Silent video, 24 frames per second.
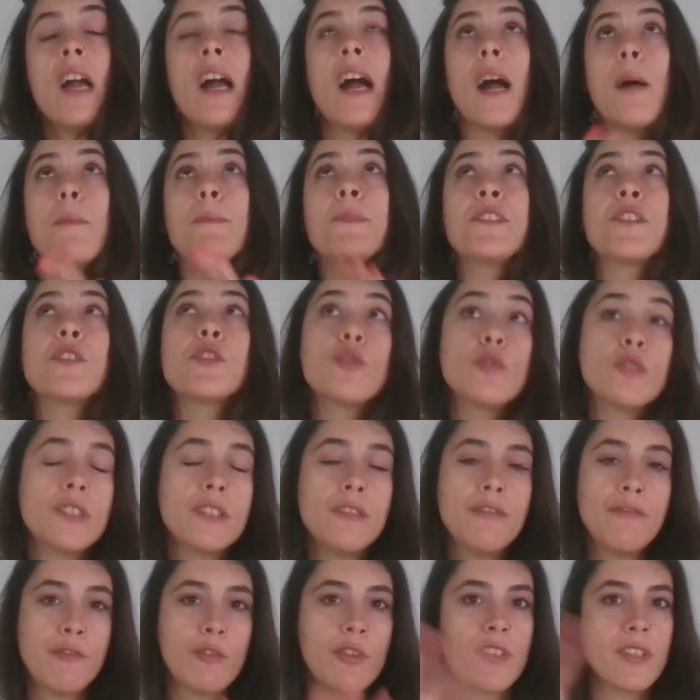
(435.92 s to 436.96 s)
Absolutely,
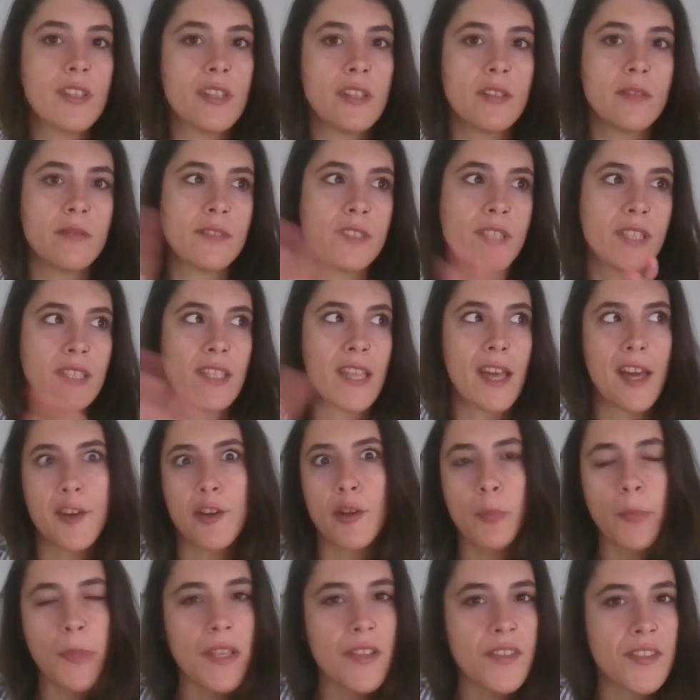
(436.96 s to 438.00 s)
for the
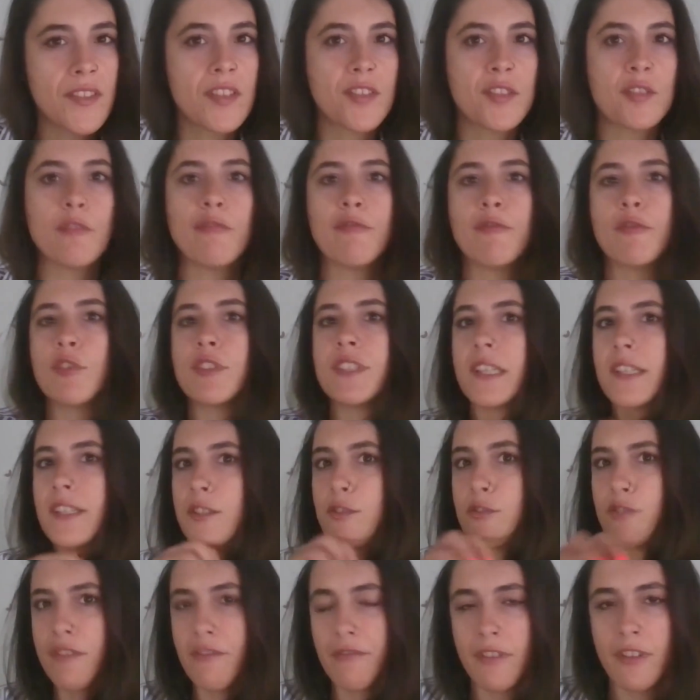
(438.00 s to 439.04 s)
latter pieces. So for
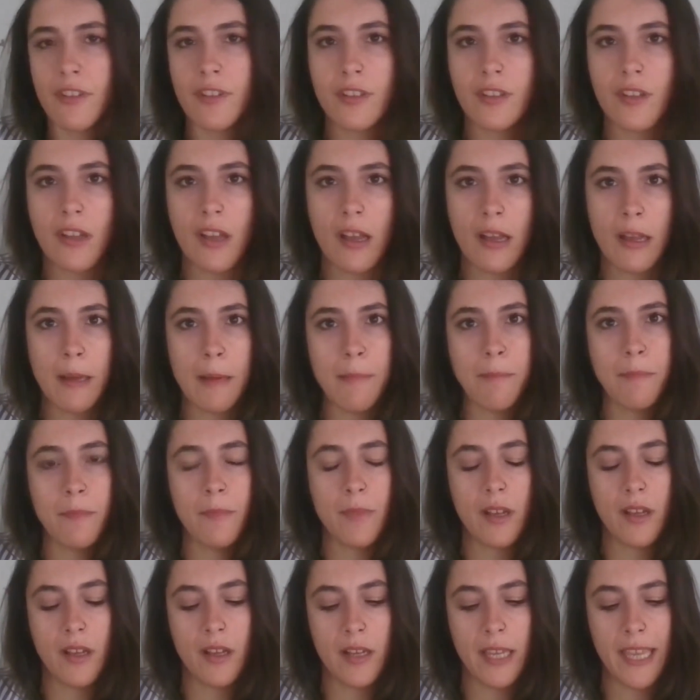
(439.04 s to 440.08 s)
data-driven
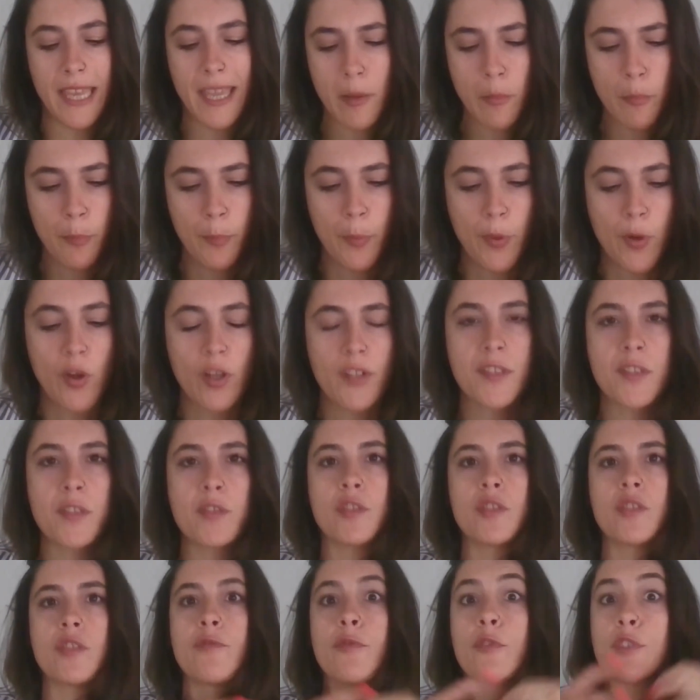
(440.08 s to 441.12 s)

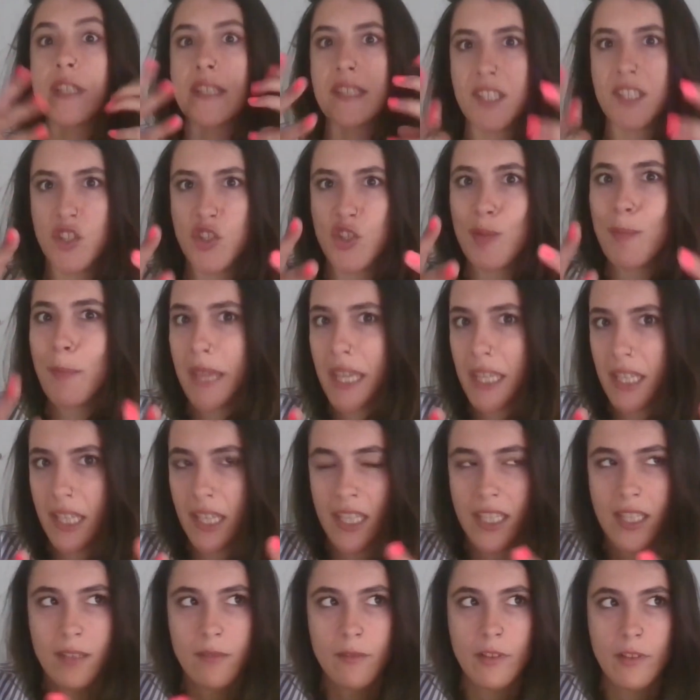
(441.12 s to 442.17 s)
inputs, for
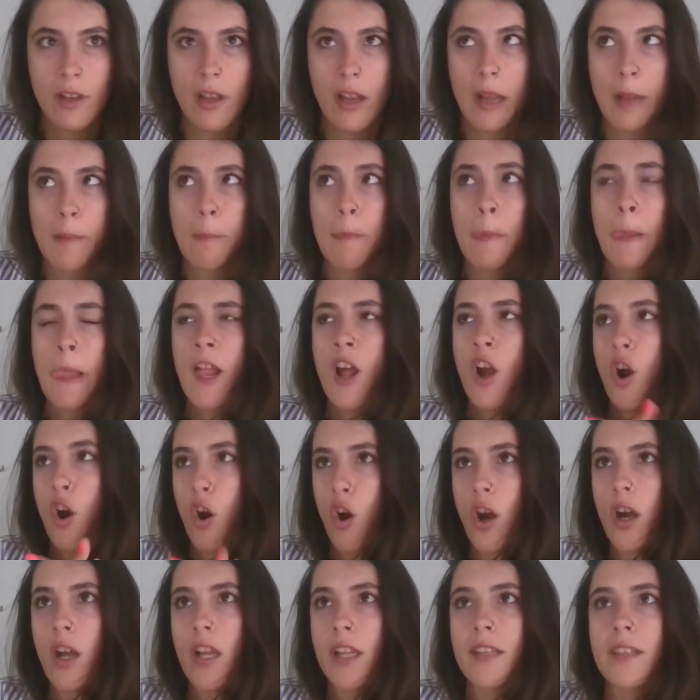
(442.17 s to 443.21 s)
decision-making,
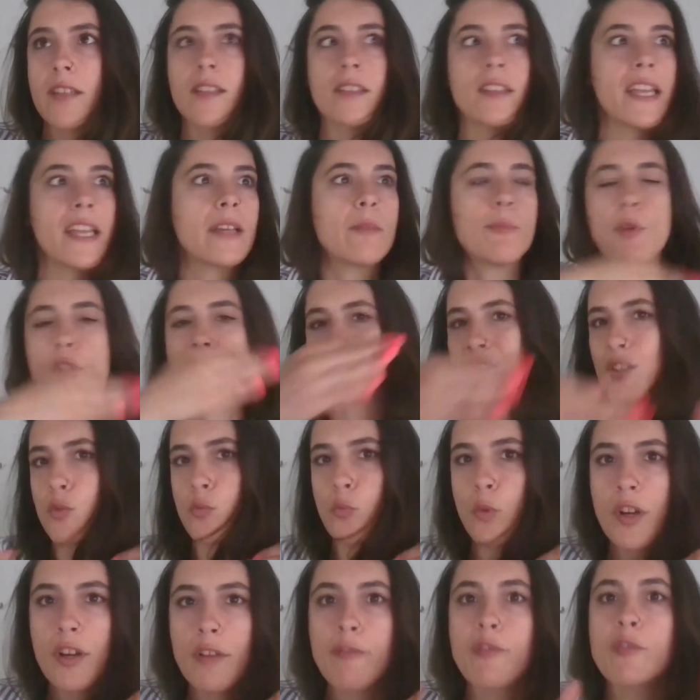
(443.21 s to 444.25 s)
on like process
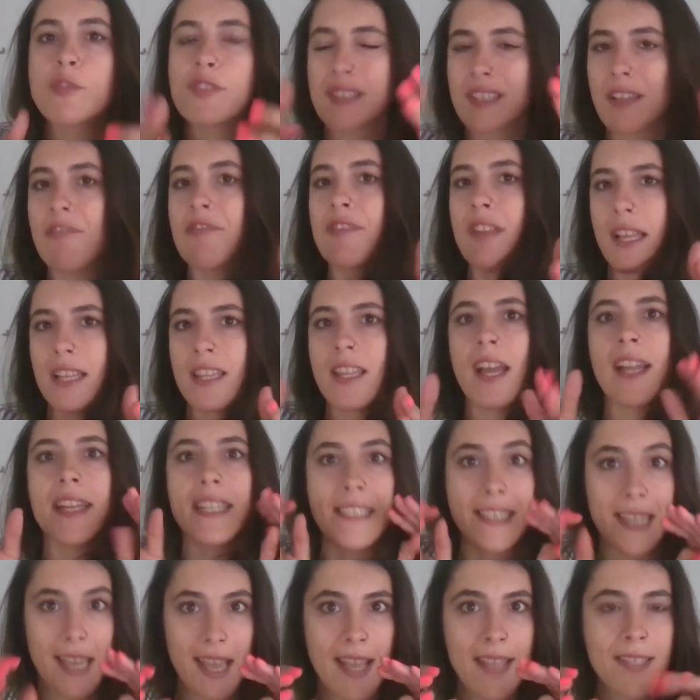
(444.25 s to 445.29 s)
workflow, stuff like that.
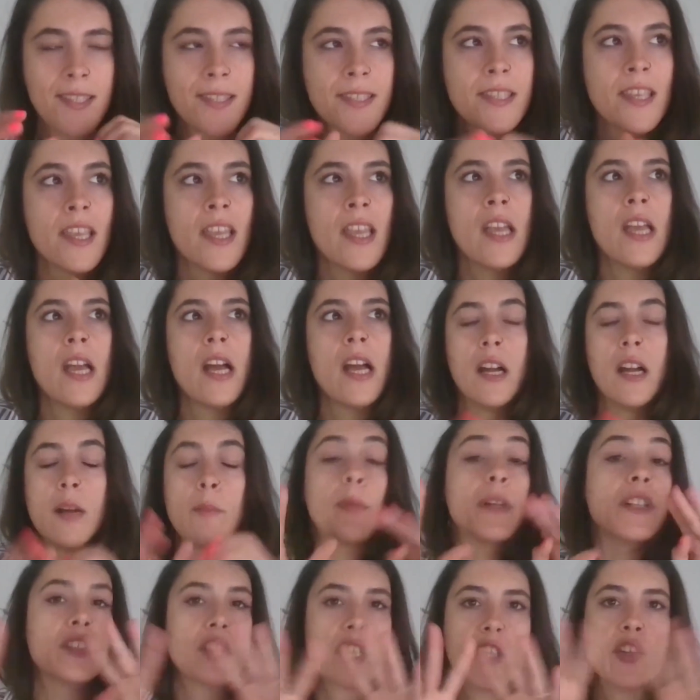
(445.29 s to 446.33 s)
Yes.
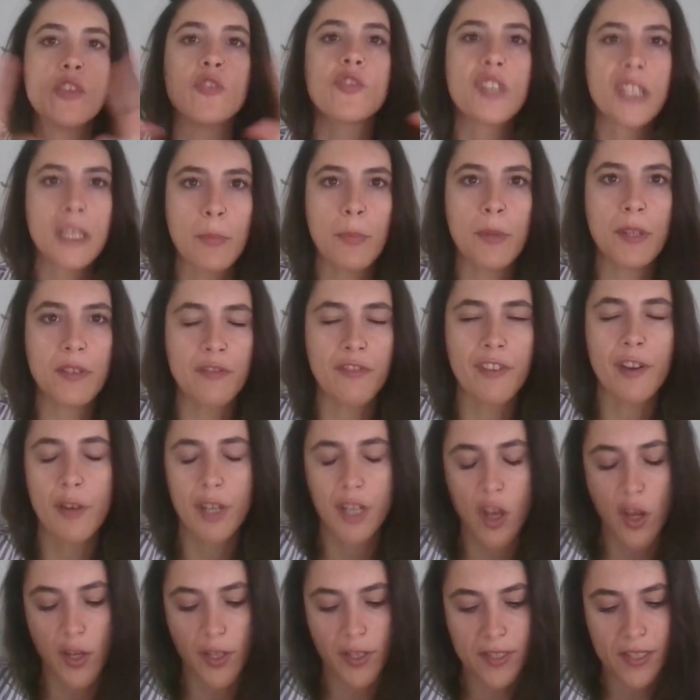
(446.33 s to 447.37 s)
But you know, to keep it
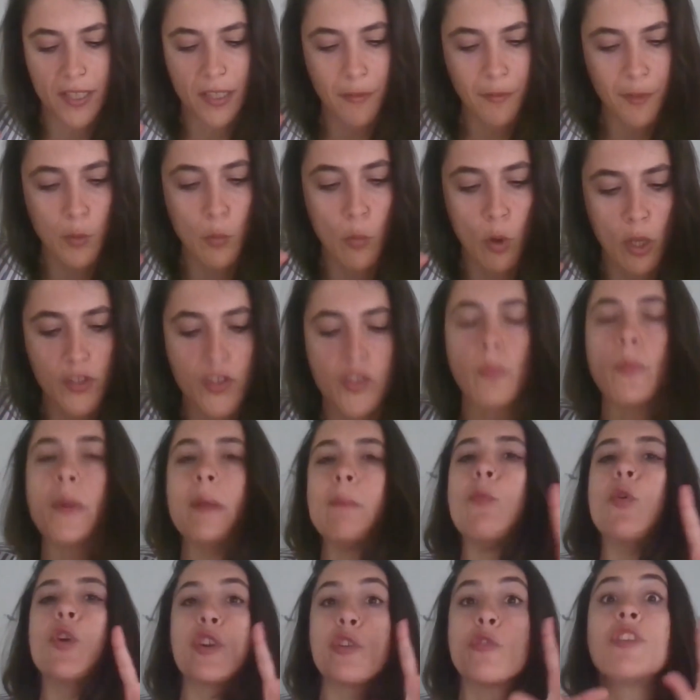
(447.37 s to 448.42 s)
very honest, if you want to
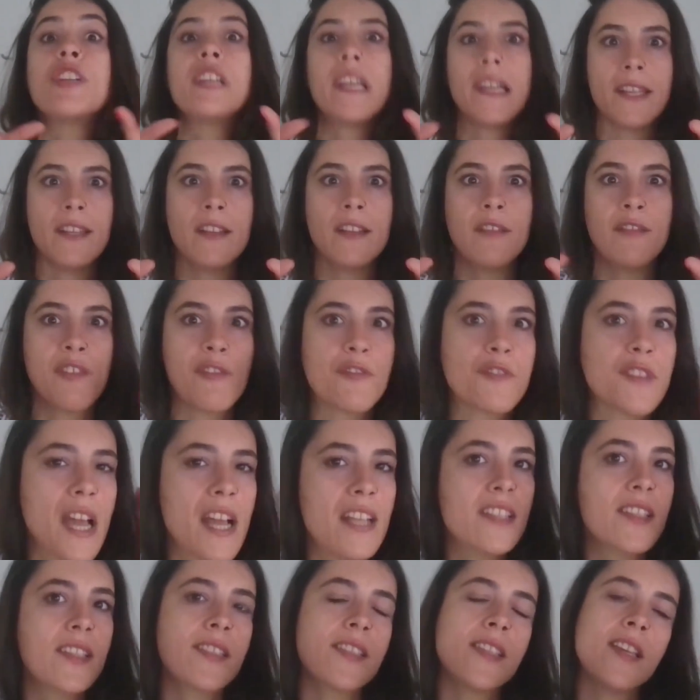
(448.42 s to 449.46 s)
be more creative, if
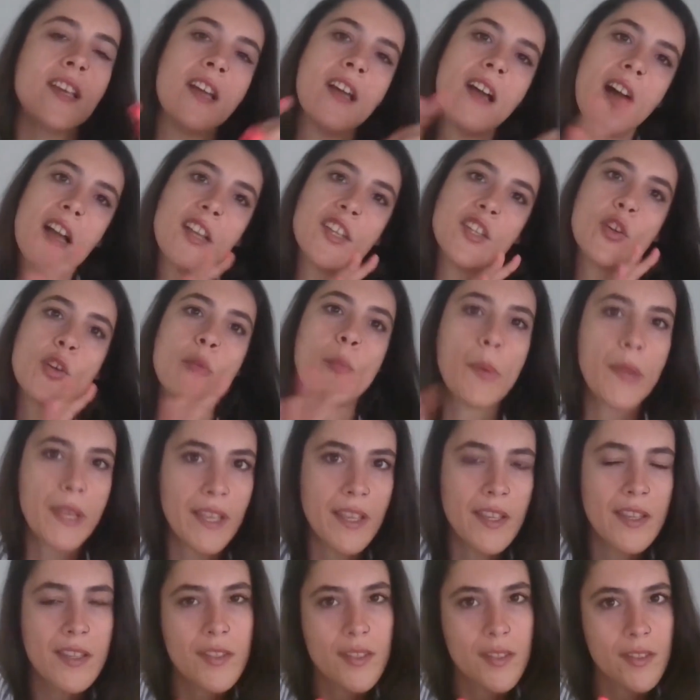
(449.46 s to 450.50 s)
that's your
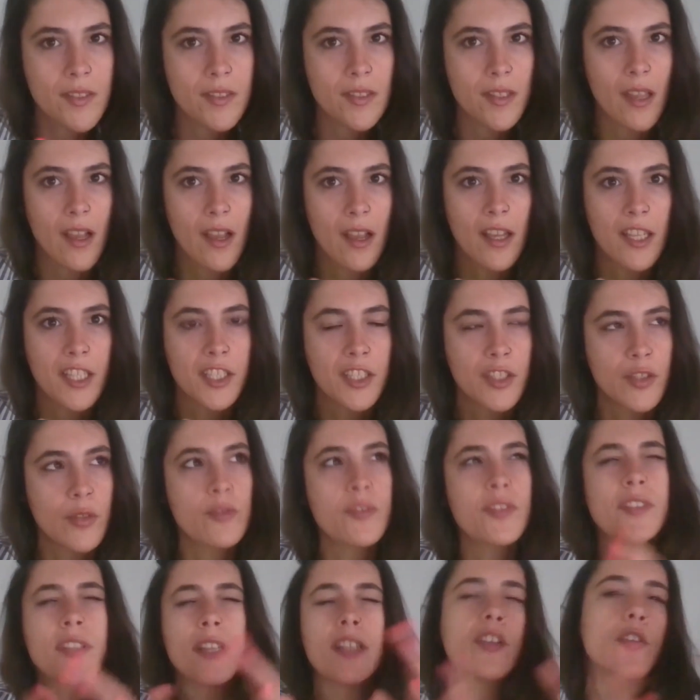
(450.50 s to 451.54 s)
biggest
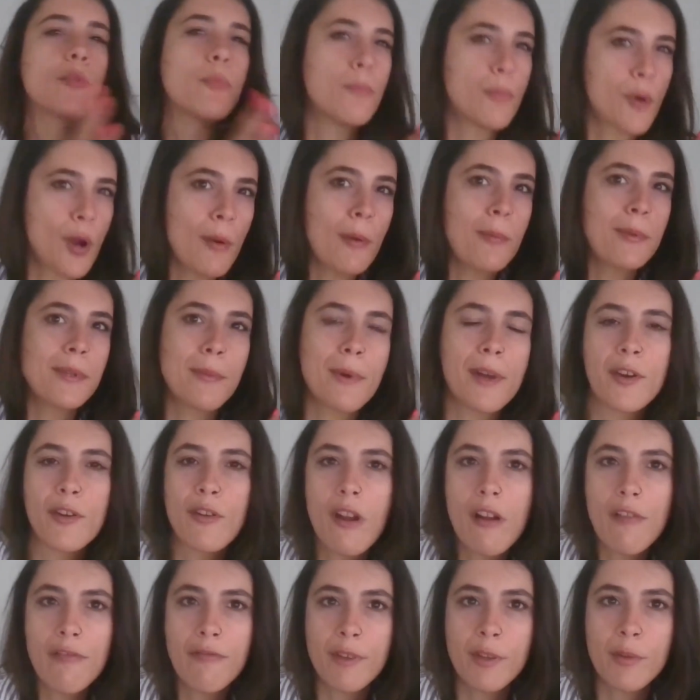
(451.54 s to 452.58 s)
use, then you're probably better
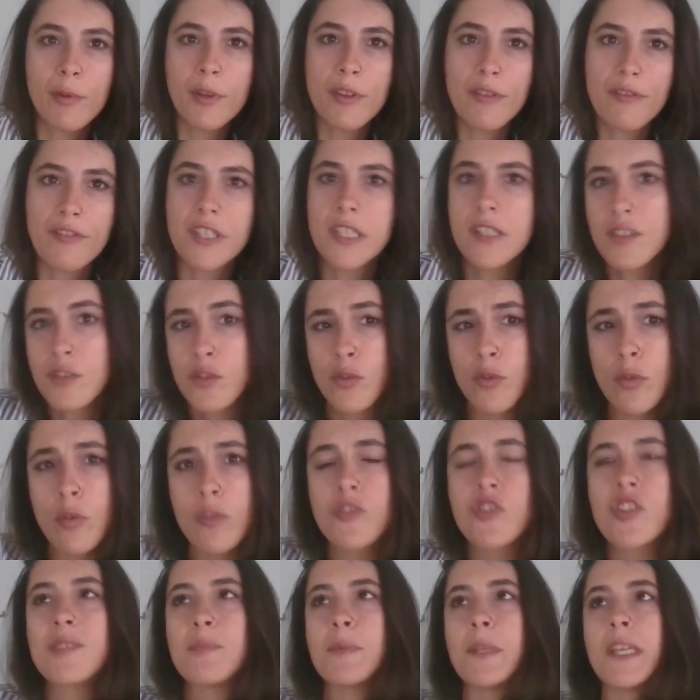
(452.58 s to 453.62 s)
off with one of these
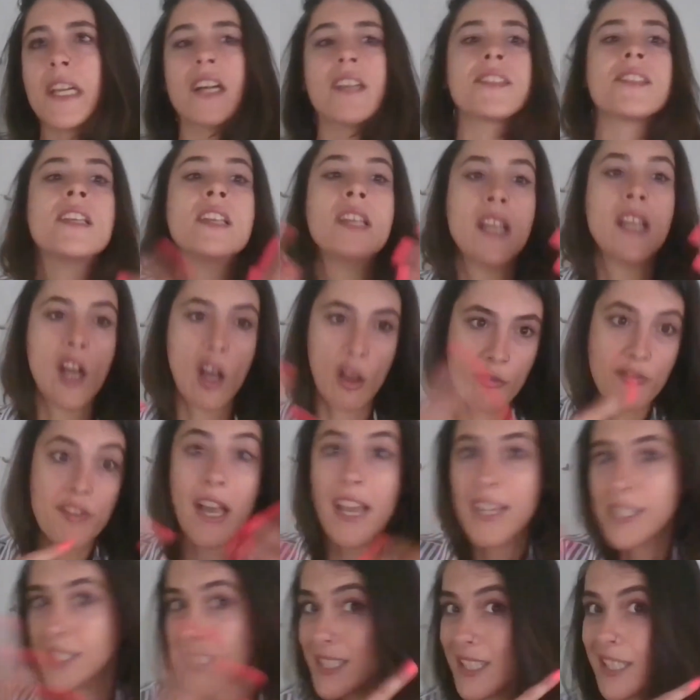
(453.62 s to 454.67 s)
tools just because of
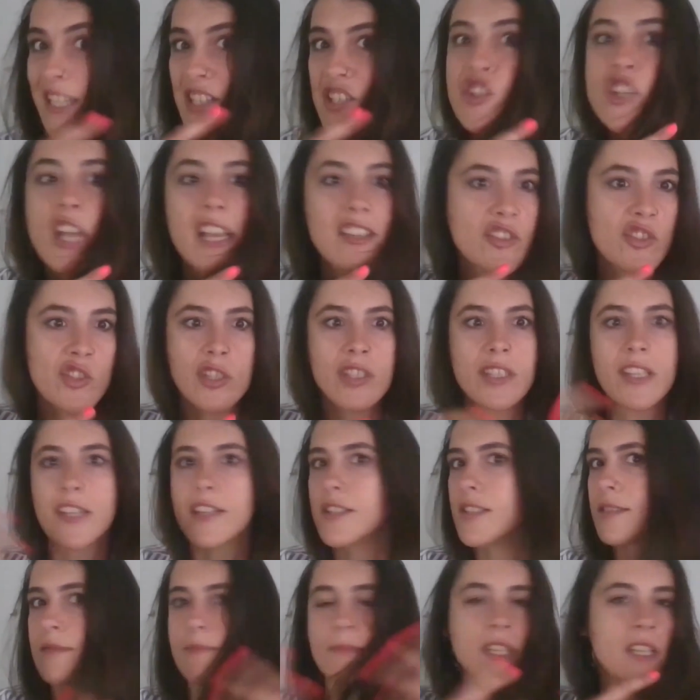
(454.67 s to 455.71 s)
that ingestion that
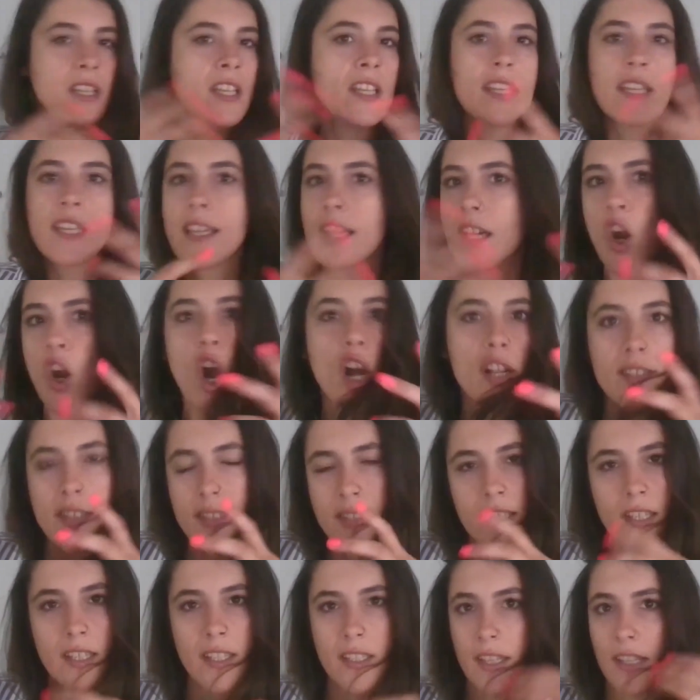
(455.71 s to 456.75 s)
is
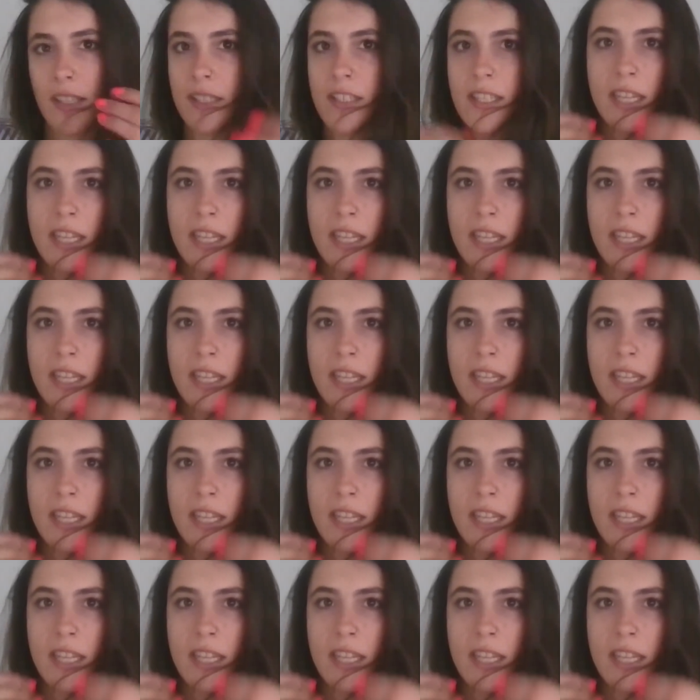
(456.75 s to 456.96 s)
constant